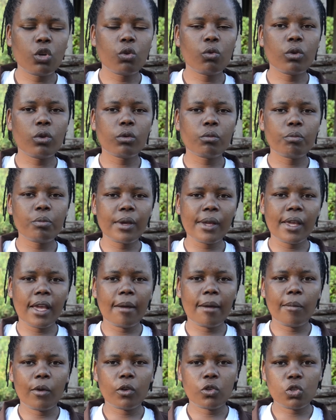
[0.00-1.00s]
you will be
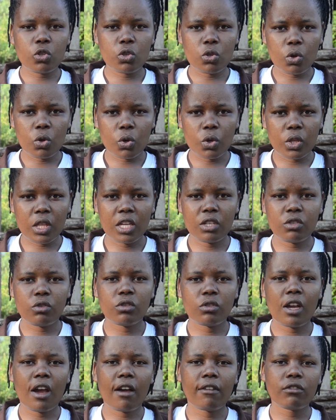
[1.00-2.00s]
able to know
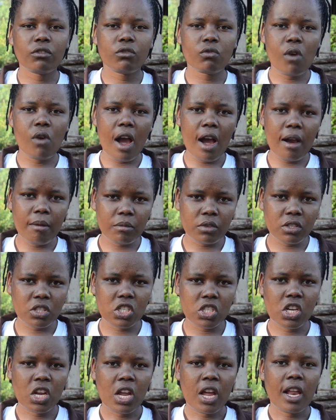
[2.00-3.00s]
that you have
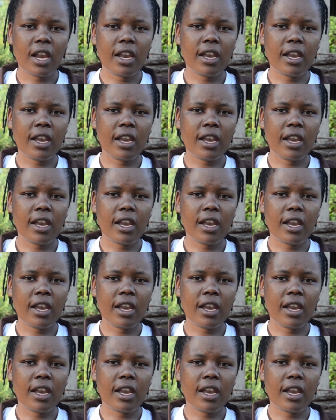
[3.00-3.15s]
dwarmed